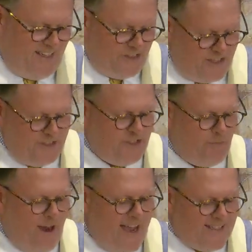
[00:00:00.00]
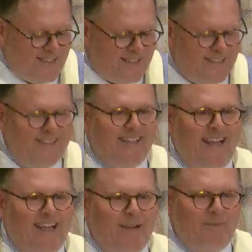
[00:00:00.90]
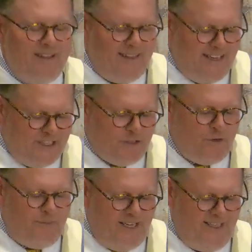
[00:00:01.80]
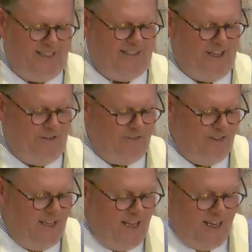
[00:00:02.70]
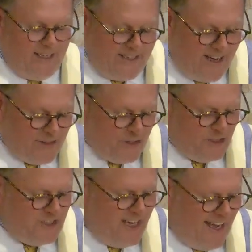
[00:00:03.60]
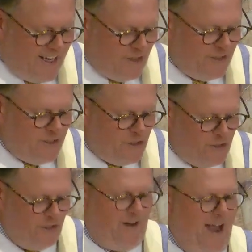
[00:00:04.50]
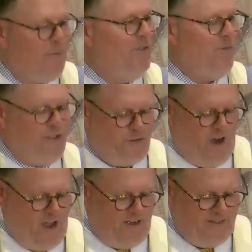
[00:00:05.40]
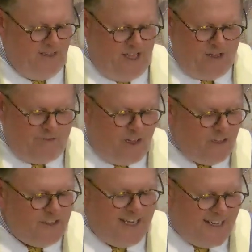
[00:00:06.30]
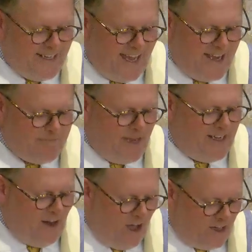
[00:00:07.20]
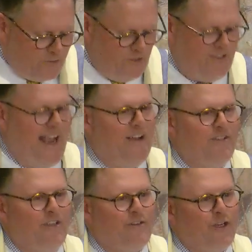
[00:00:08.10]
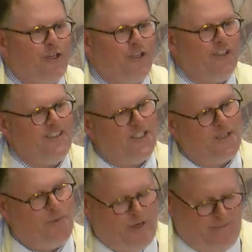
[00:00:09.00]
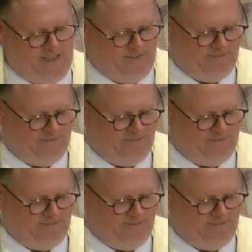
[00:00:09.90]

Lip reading: To their surprise, the same theater repeated itself. Another tired tuna wrap was withdrawn, followed yet again by an audible sound of her disappointment.